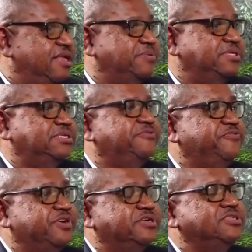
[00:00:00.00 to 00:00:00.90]
It was his
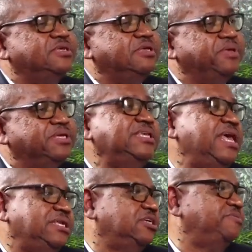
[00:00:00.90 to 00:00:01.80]
first, because
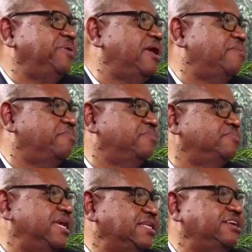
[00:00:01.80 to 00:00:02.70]
he had just become
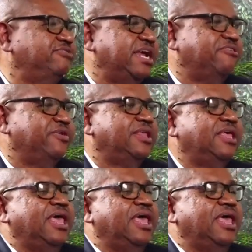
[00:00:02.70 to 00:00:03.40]
Secretary General,